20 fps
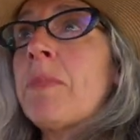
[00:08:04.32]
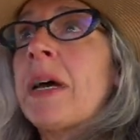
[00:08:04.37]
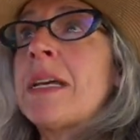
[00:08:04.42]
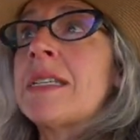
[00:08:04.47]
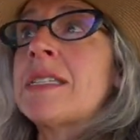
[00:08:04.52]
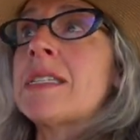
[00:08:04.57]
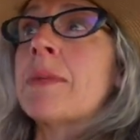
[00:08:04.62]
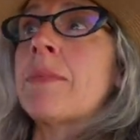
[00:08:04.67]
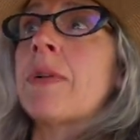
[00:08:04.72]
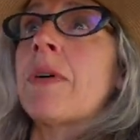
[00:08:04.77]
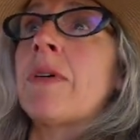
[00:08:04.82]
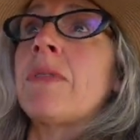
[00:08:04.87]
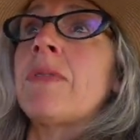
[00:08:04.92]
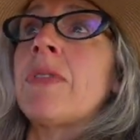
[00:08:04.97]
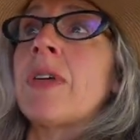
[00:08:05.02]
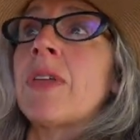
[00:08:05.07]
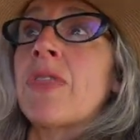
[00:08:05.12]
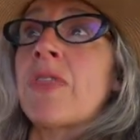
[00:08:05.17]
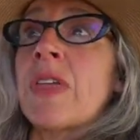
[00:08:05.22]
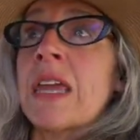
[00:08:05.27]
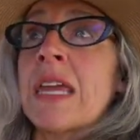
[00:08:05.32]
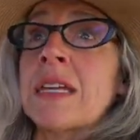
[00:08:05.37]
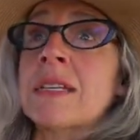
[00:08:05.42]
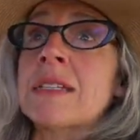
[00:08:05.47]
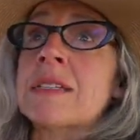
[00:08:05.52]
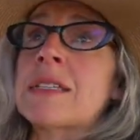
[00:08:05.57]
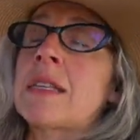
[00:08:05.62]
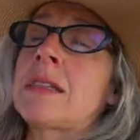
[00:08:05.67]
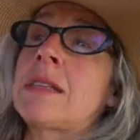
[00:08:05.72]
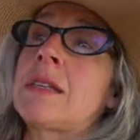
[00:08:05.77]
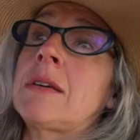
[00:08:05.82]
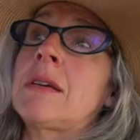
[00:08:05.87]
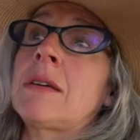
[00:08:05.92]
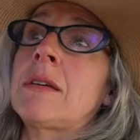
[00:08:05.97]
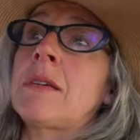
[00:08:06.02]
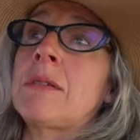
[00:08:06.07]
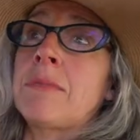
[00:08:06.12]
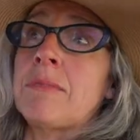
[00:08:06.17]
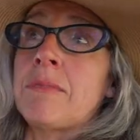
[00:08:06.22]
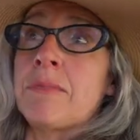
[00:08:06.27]
by some of the things that
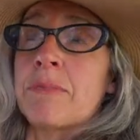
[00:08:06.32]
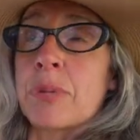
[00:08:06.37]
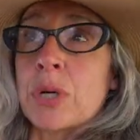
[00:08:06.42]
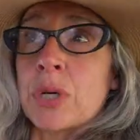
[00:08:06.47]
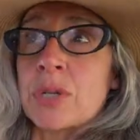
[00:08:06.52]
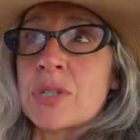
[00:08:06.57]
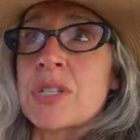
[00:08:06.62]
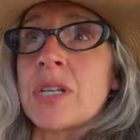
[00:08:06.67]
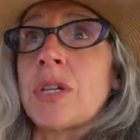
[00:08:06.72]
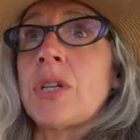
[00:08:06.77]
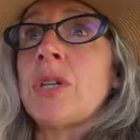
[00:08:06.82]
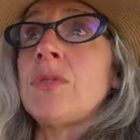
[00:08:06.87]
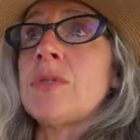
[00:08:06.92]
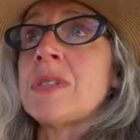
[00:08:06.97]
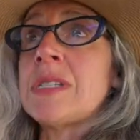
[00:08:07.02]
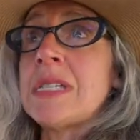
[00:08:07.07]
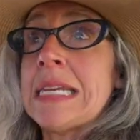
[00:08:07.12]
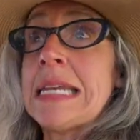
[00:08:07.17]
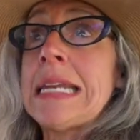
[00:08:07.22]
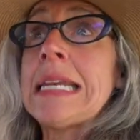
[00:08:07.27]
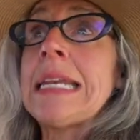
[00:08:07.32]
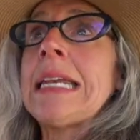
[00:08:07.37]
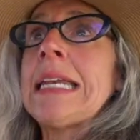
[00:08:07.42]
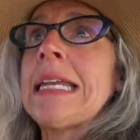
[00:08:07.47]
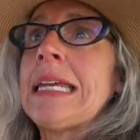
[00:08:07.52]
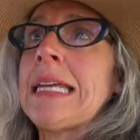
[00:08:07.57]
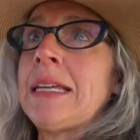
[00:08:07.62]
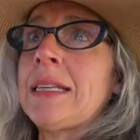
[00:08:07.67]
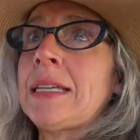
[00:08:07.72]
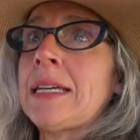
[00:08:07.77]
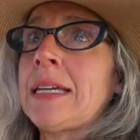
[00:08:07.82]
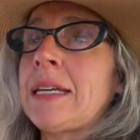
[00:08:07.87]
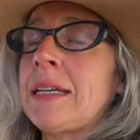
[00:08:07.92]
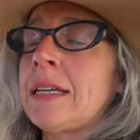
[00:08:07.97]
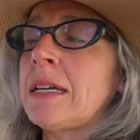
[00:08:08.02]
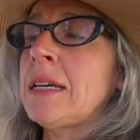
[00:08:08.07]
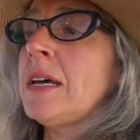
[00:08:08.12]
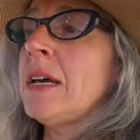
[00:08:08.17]
the person who's needing healing